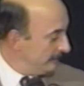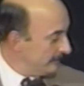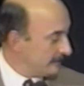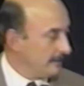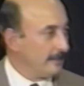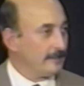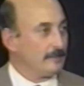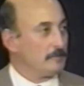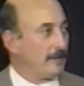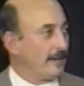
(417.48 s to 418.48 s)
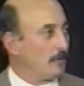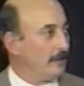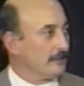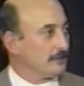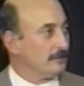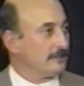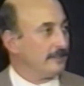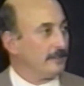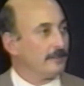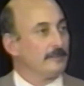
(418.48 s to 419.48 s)
Sig and Mike Welsh, who's
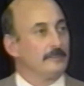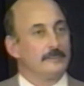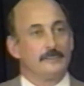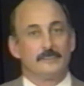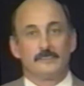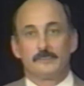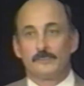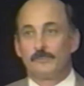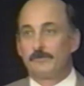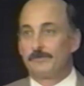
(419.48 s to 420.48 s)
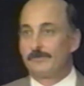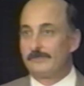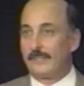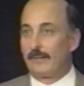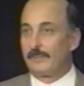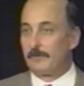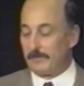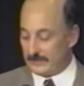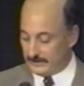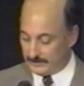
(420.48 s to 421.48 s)
here, who've not only
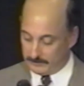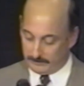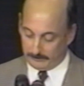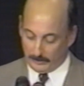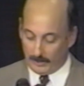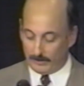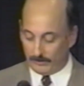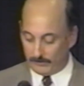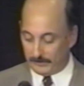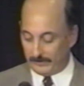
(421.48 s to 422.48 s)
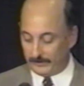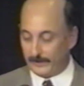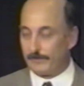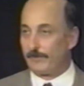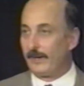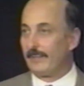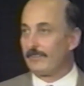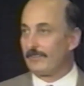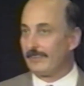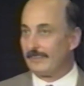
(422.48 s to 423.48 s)
business partners, but really
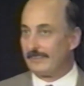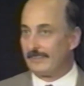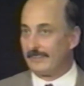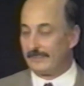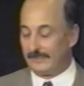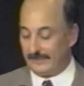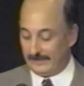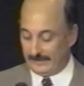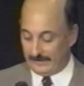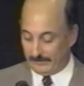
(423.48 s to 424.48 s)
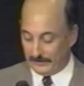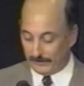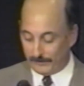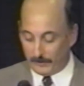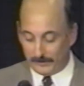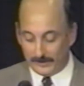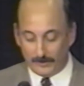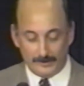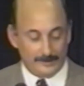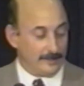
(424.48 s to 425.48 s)
friends. And we look forward to
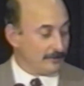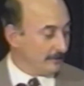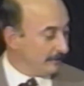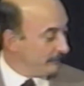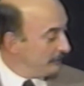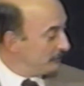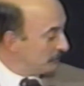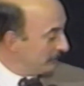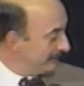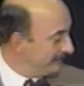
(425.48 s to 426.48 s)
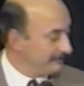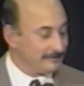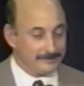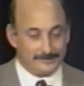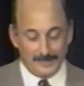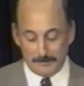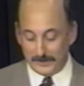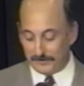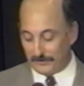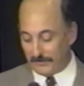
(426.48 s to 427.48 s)
going together into the future. Not
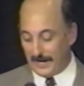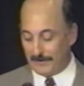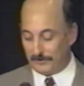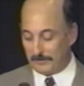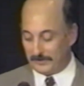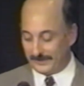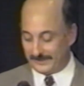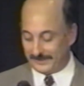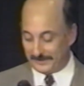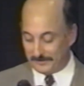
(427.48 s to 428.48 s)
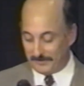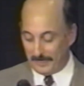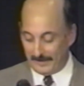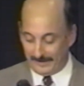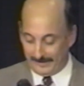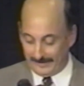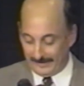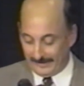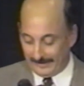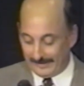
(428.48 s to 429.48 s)
me as a driver, but
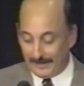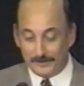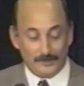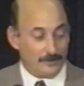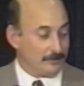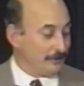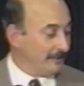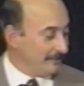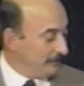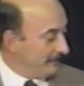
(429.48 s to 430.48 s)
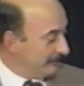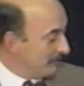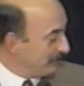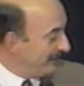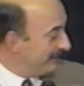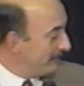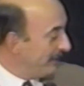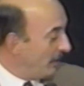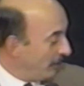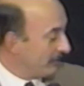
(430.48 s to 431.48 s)
now you know you can complain to
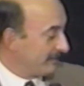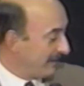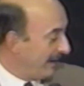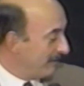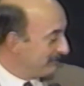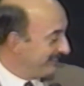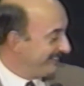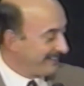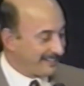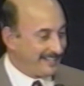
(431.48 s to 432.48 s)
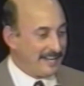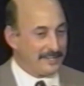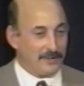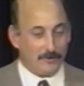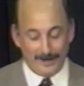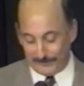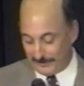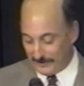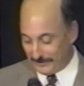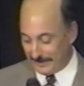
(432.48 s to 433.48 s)
me all the time. I can't get away
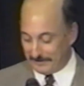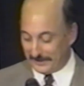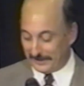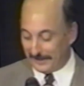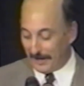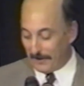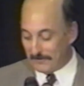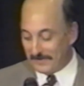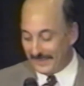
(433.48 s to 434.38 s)
from you when I'm in the car.